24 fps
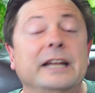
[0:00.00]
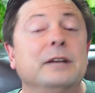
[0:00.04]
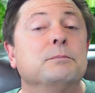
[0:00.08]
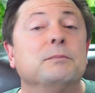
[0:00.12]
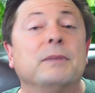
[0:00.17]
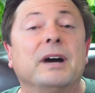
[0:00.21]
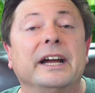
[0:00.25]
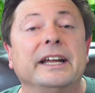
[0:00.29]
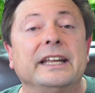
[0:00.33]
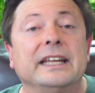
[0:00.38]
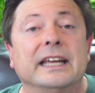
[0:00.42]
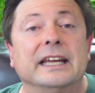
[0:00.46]
In
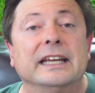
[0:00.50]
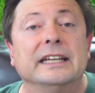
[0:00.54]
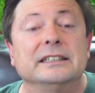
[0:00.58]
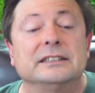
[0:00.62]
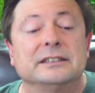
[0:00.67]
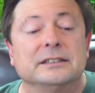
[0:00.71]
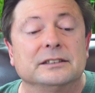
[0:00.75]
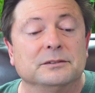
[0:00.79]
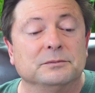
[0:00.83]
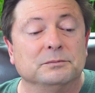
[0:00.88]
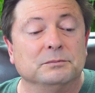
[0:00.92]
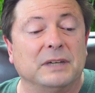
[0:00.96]
my
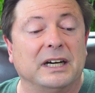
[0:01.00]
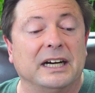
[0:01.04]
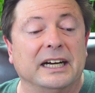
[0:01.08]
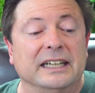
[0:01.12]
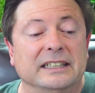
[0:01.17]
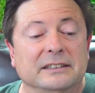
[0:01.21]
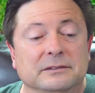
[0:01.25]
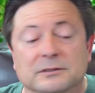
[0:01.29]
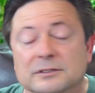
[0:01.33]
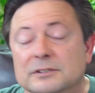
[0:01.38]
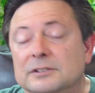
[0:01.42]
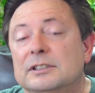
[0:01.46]
case,
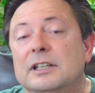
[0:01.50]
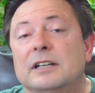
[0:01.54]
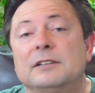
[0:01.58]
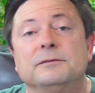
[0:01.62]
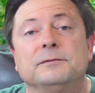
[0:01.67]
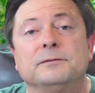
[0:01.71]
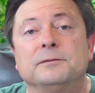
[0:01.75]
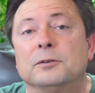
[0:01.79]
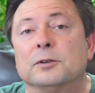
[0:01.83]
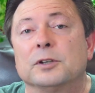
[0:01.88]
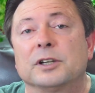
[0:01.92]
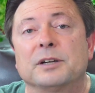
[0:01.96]
my
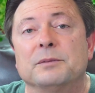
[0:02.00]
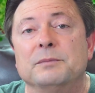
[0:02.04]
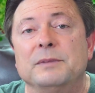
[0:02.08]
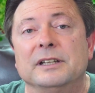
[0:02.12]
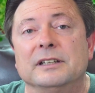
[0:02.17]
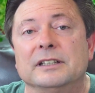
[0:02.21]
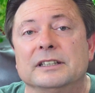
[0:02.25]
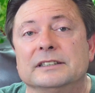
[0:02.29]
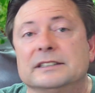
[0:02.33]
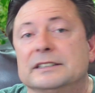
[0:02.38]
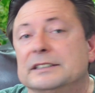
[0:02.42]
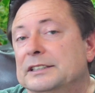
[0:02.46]
love for
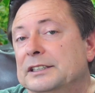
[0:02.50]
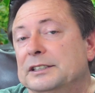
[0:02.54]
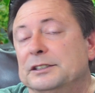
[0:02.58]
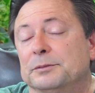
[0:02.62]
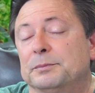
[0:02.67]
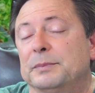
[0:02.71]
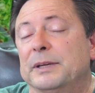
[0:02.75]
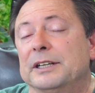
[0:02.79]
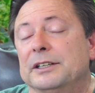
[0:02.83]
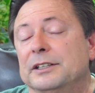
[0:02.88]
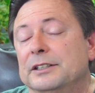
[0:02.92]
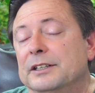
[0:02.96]
chameleons is
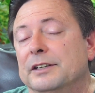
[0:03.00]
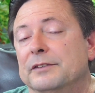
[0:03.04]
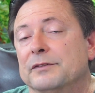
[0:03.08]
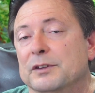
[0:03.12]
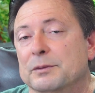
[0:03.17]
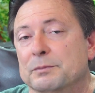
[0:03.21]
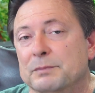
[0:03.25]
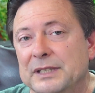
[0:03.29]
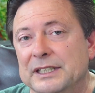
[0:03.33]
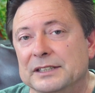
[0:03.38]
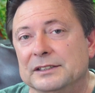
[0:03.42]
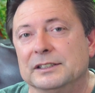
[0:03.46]
independent of
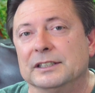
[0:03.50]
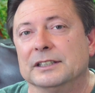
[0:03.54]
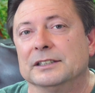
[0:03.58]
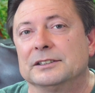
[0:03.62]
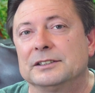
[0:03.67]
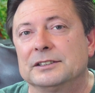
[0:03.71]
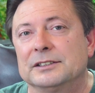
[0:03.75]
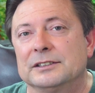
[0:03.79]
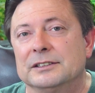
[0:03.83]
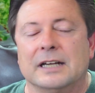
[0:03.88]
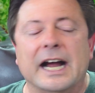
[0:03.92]
the business.